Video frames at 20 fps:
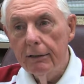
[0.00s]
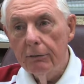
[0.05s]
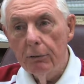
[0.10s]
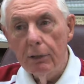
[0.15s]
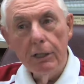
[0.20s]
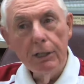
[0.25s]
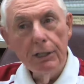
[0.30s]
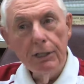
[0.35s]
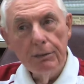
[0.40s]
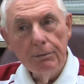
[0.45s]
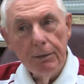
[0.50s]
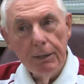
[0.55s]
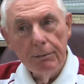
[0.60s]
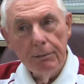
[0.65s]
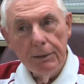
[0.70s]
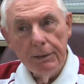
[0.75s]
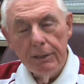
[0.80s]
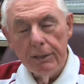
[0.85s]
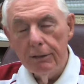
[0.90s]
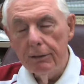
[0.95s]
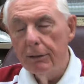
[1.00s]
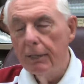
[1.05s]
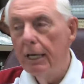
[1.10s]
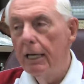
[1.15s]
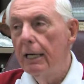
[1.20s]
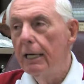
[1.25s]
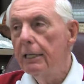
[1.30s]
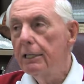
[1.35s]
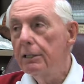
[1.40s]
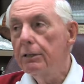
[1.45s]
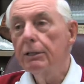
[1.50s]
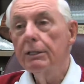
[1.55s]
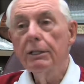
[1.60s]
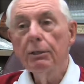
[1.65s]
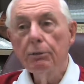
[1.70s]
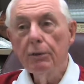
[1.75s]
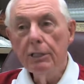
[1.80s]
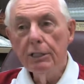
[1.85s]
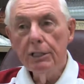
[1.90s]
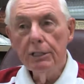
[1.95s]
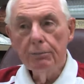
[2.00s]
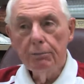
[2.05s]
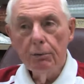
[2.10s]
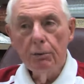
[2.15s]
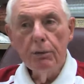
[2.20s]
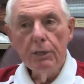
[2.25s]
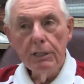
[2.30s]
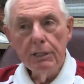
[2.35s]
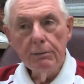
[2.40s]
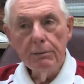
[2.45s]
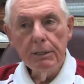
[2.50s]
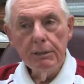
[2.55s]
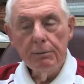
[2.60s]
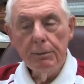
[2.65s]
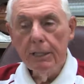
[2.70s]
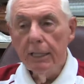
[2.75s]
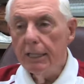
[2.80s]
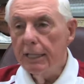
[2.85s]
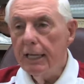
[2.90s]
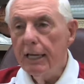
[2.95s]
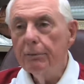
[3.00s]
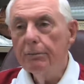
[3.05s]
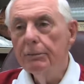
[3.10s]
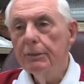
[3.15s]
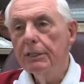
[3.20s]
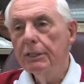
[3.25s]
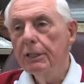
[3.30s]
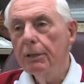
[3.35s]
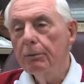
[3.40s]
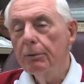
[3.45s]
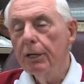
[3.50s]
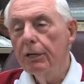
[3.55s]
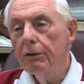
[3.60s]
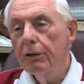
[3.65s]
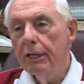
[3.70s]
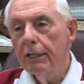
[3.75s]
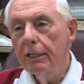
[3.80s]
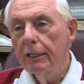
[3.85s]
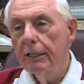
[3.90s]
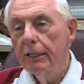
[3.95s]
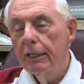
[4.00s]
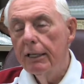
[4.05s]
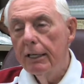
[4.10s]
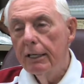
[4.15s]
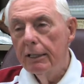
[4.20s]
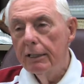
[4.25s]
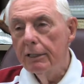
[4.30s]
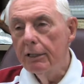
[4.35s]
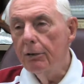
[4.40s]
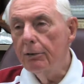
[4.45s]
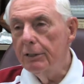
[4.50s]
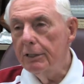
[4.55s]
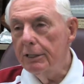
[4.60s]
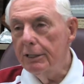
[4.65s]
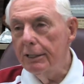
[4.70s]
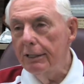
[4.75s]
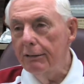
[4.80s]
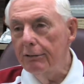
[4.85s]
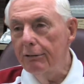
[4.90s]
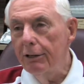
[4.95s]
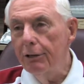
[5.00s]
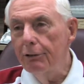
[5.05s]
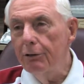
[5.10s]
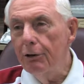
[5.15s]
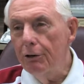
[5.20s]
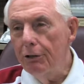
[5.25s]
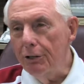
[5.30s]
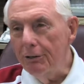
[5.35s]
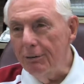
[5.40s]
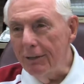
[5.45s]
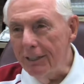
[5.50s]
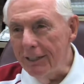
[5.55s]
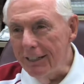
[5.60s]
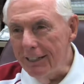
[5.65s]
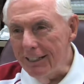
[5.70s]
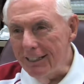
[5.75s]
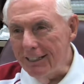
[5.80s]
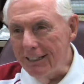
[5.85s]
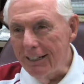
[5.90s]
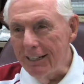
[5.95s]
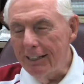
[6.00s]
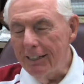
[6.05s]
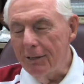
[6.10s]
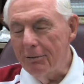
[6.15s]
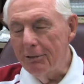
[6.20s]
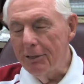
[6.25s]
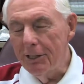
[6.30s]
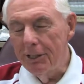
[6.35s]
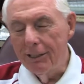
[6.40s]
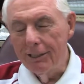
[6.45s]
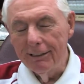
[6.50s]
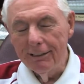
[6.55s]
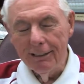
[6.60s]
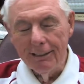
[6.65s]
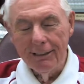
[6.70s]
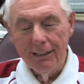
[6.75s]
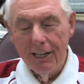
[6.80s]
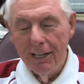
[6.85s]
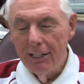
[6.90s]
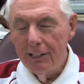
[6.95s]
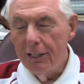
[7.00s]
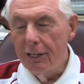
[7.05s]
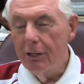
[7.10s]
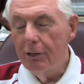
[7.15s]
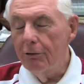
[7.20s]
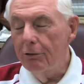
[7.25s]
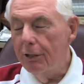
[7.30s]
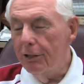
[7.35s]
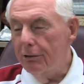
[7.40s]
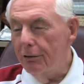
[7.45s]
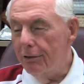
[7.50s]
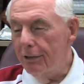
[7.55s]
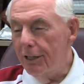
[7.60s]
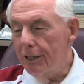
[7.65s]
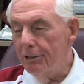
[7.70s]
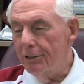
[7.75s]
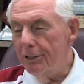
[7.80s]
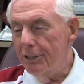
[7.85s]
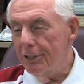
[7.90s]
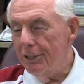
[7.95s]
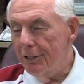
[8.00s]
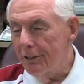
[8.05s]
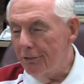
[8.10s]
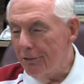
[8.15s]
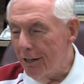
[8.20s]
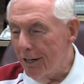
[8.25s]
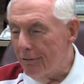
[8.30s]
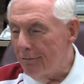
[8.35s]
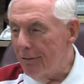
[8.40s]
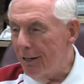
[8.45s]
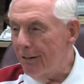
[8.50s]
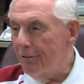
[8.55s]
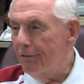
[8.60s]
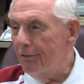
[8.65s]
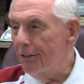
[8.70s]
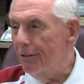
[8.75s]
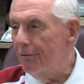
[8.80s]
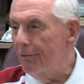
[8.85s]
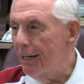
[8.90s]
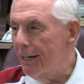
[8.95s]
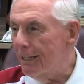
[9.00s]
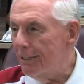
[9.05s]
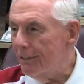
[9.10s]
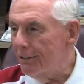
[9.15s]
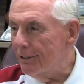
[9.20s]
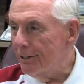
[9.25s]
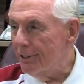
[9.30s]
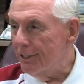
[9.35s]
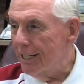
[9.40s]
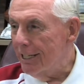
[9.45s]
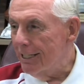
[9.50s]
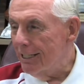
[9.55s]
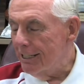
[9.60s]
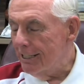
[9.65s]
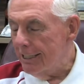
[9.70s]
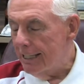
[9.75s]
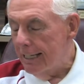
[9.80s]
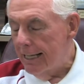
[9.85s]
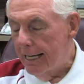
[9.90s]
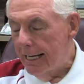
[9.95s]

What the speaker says: What do these people do? So I said, well, sports must be getting on somewhere or other. No one's recruiting me. They don't recruit 165-pound fullbacks or centers.